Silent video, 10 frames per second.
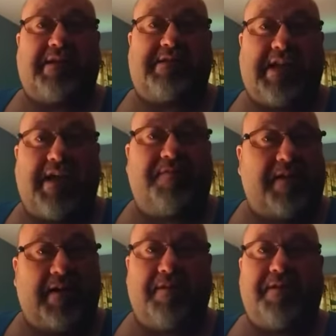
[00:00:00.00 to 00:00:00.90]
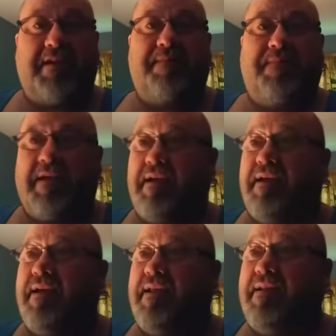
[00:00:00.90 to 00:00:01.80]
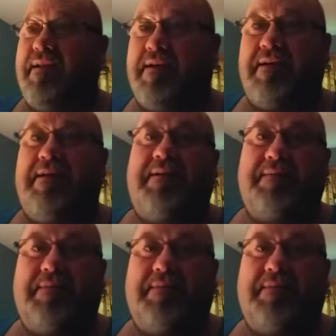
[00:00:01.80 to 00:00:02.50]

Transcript: is safe and healthy. And uh,